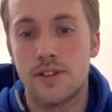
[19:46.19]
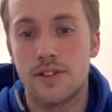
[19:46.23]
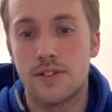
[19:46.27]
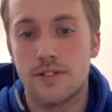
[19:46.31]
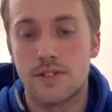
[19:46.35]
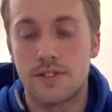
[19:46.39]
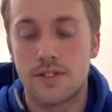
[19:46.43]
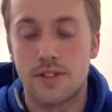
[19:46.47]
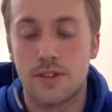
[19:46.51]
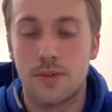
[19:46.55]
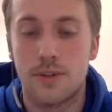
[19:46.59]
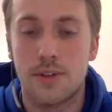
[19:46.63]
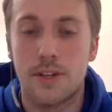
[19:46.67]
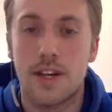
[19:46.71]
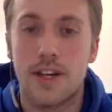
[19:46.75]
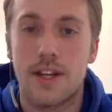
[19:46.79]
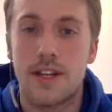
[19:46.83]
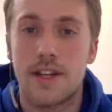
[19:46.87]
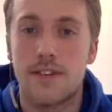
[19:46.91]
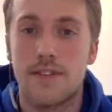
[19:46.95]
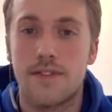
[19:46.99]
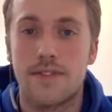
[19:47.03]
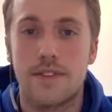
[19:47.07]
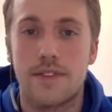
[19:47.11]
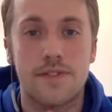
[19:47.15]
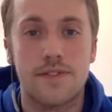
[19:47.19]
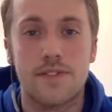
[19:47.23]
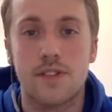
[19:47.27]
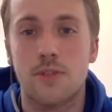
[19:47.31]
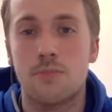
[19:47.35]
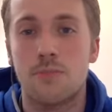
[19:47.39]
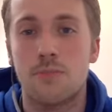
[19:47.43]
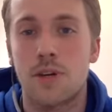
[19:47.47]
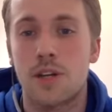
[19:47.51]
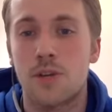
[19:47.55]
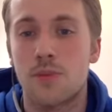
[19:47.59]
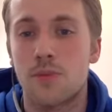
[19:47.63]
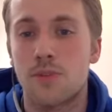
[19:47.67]
So that if
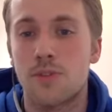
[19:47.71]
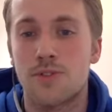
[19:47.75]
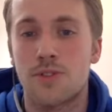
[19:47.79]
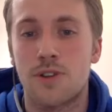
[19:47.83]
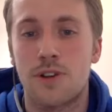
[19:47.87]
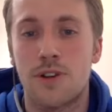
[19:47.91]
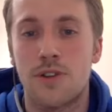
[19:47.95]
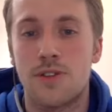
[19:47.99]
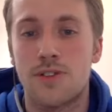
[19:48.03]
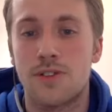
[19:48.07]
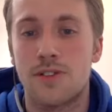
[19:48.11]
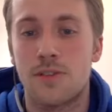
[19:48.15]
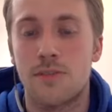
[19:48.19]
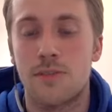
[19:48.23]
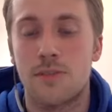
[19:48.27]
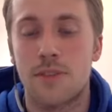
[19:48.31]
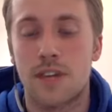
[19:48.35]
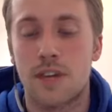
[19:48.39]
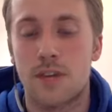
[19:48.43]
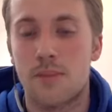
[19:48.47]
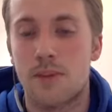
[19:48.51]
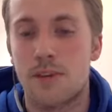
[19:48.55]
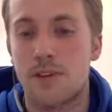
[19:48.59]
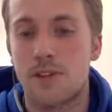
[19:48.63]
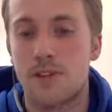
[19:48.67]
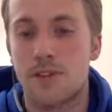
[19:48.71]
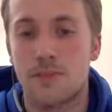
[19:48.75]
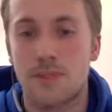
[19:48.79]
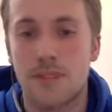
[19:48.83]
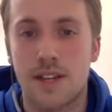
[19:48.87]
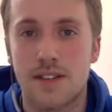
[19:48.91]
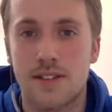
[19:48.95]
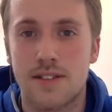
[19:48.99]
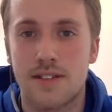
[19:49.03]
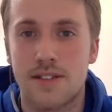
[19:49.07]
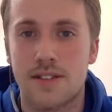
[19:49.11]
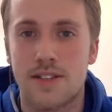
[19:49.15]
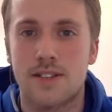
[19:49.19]
somebody wants to learn something about
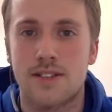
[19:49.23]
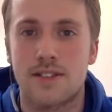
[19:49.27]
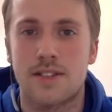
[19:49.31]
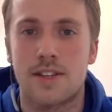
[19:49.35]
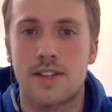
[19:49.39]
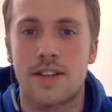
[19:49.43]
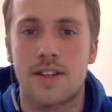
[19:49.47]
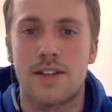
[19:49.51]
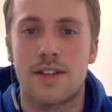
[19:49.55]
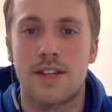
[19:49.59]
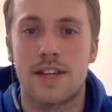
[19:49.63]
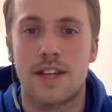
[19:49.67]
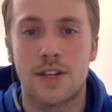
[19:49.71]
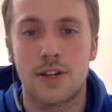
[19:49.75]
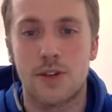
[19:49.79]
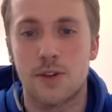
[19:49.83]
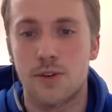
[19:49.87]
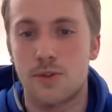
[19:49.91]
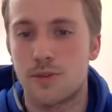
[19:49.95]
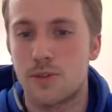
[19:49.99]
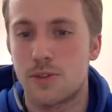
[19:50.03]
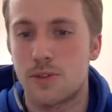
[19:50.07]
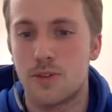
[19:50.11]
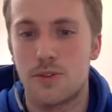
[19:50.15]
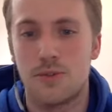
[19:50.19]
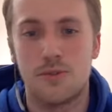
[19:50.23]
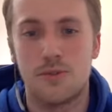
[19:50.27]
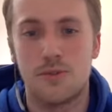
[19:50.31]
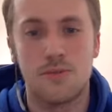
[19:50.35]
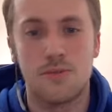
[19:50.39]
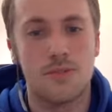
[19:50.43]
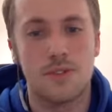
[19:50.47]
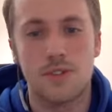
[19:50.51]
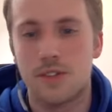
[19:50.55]
gymnastics, then they go to